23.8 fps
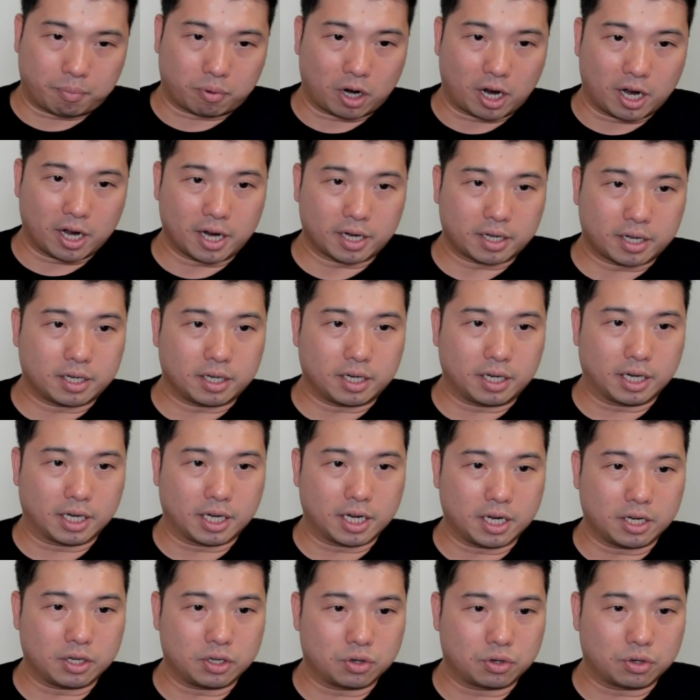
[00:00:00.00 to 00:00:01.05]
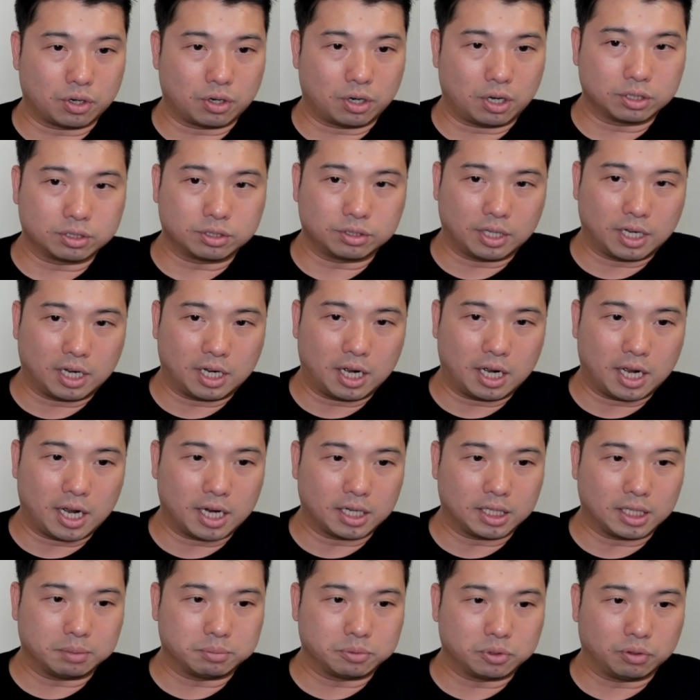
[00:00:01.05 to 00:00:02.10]
product. Again, you could also
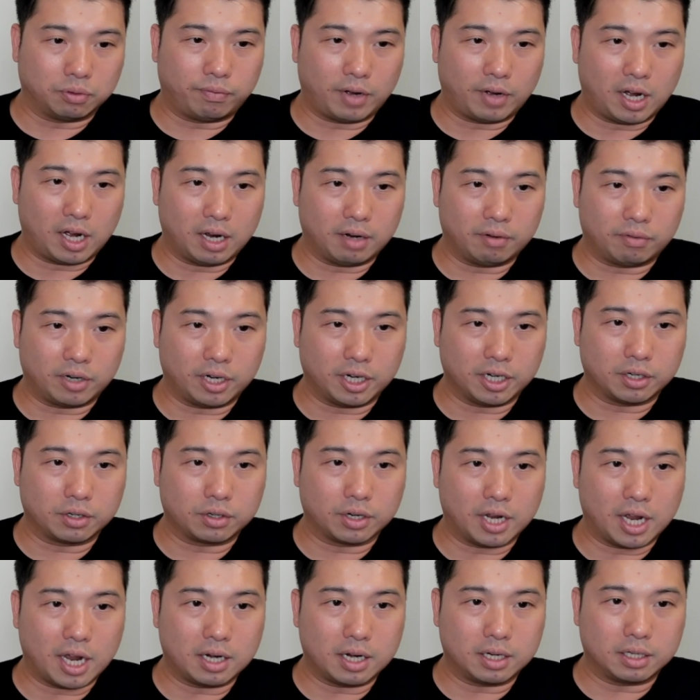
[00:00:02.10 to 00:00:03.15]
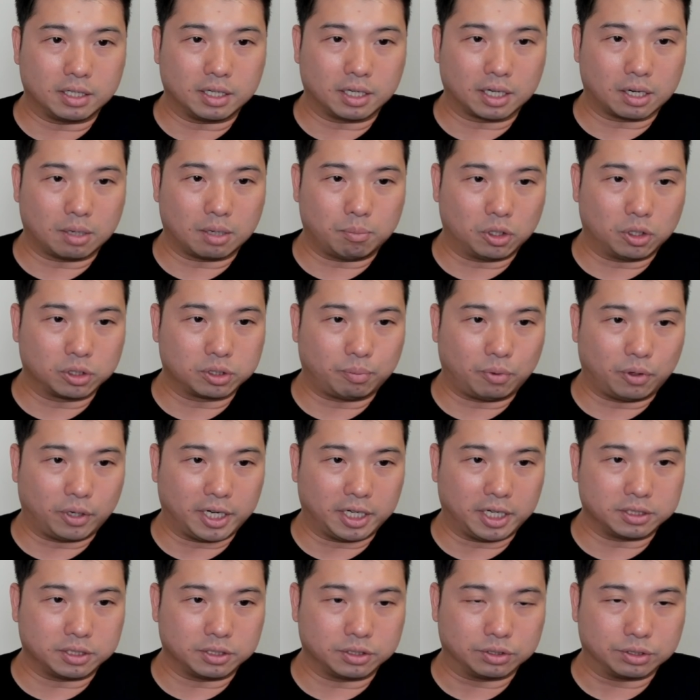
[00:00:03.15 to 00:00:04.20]
add up to 5, right? You could add like multiple
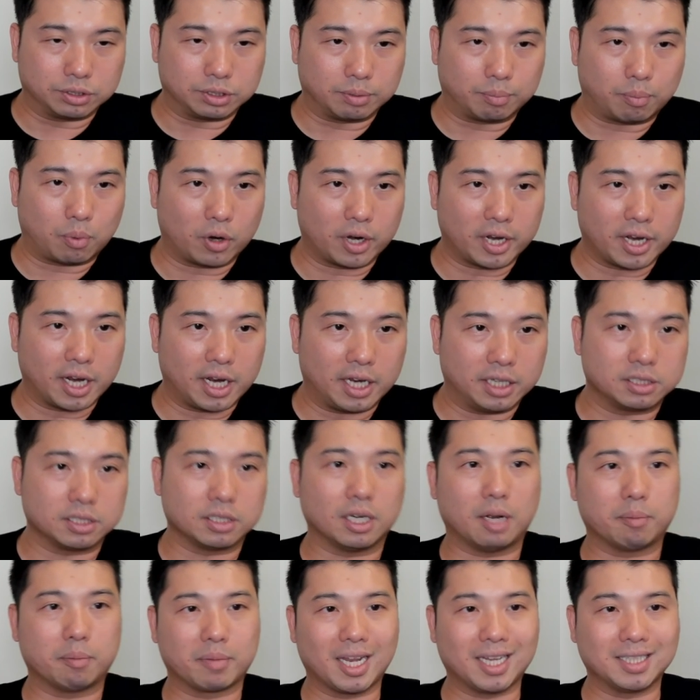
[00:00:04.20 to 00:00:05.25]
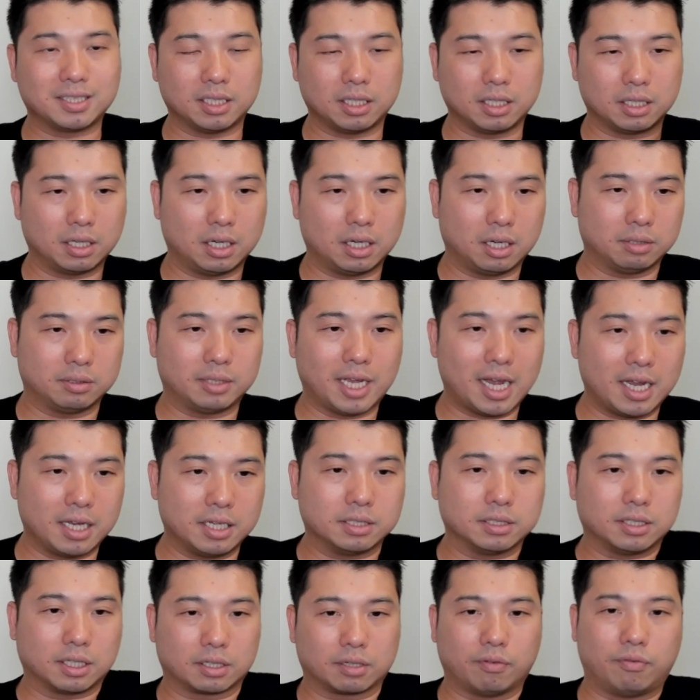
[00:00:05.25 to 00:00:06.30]
ASINs. So supporting ASIN, I'm guessing that
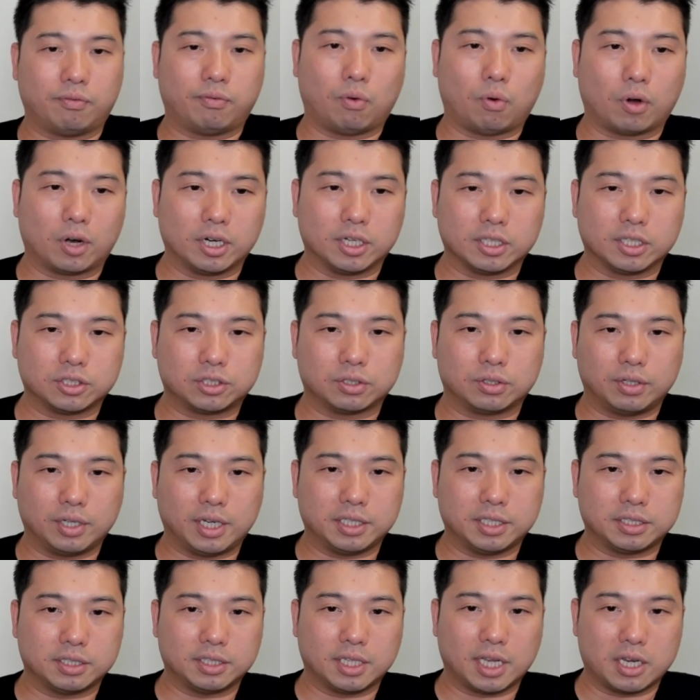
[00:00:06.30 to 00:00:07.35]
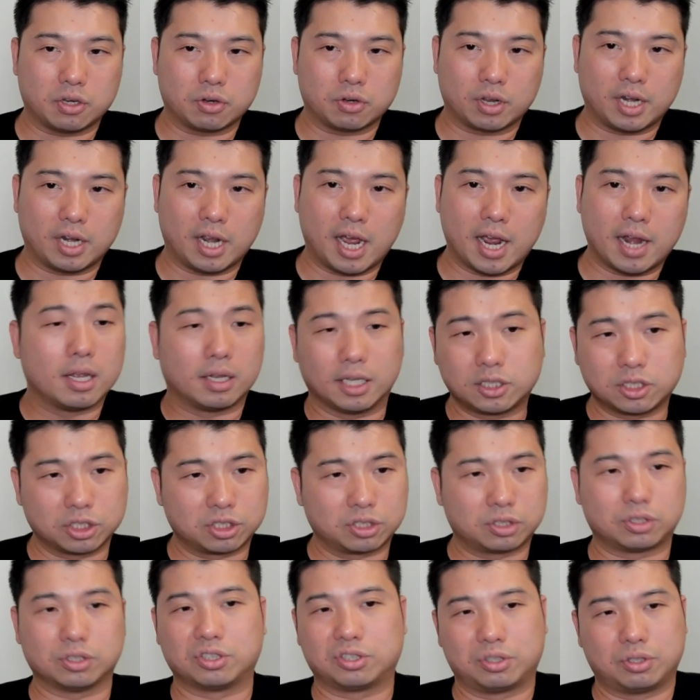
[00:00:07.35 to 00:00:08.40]
is like the 4 additional ASIN that you can add. Let's
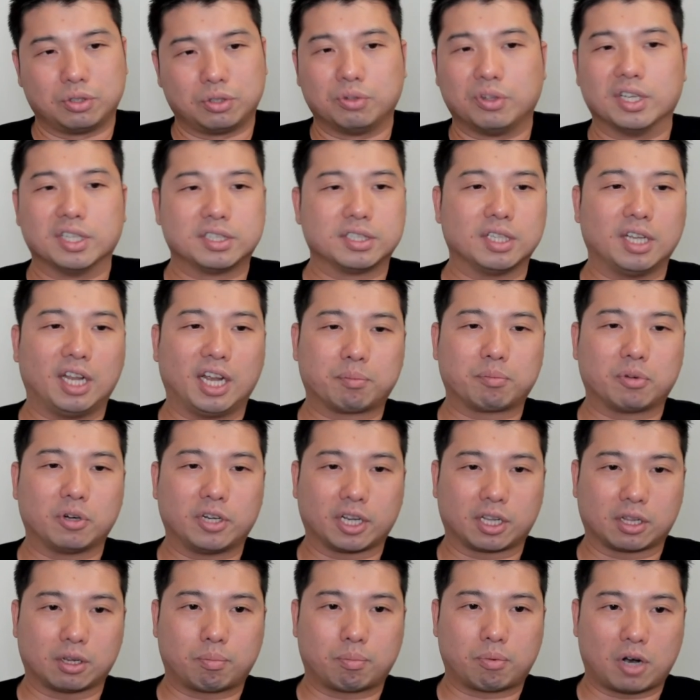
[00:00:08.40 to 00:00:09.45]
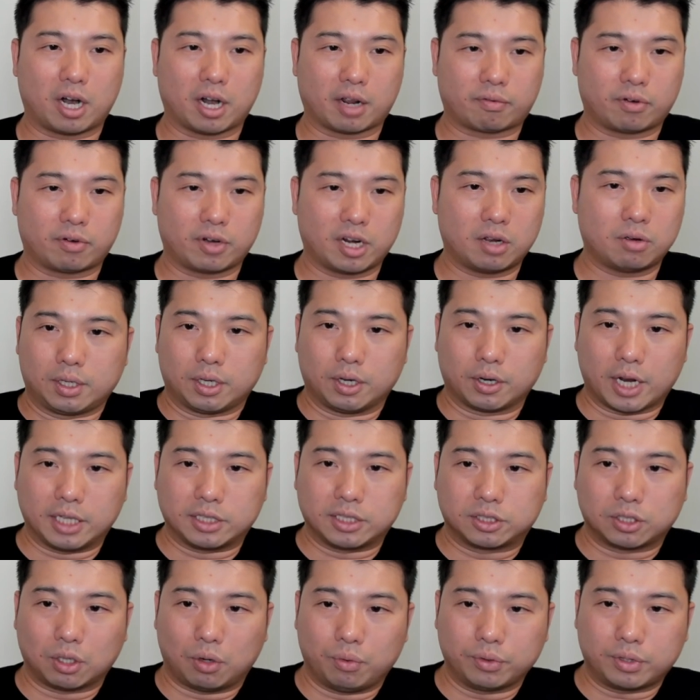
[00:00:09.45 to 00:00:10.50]
just do this like particular product for now. Okay,
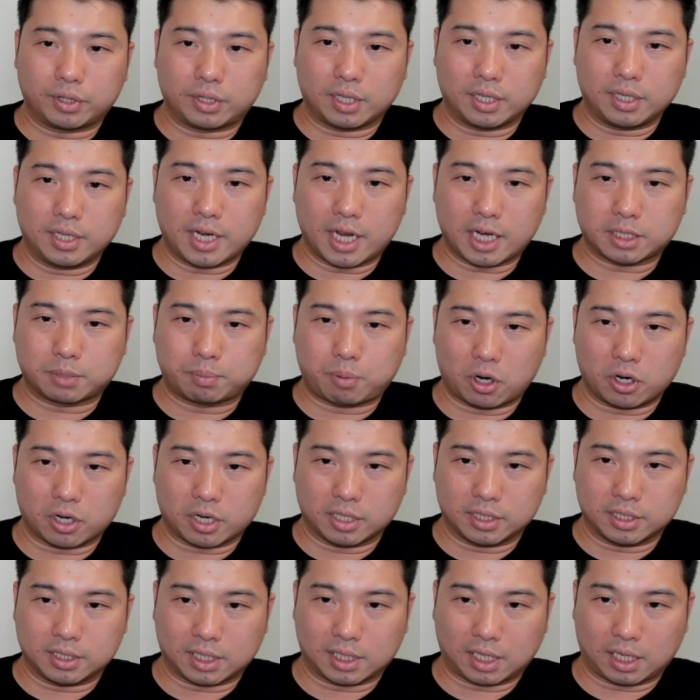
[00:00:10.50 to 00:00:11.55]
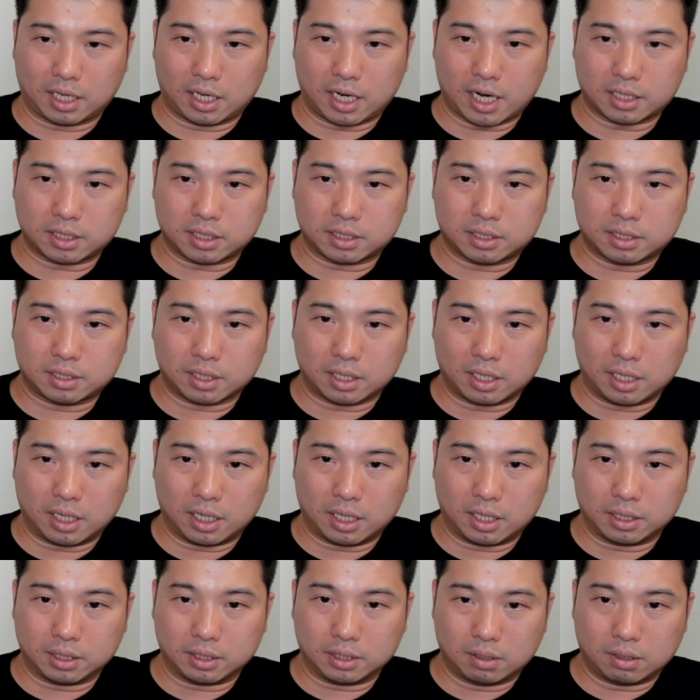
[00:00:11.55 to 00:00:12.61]
so the next part, you're gonna select
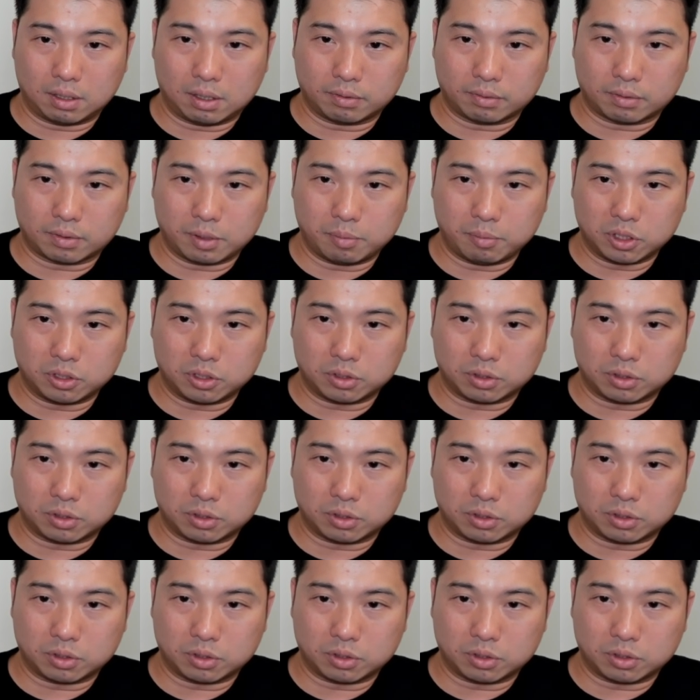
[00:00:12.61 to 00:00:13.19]
all image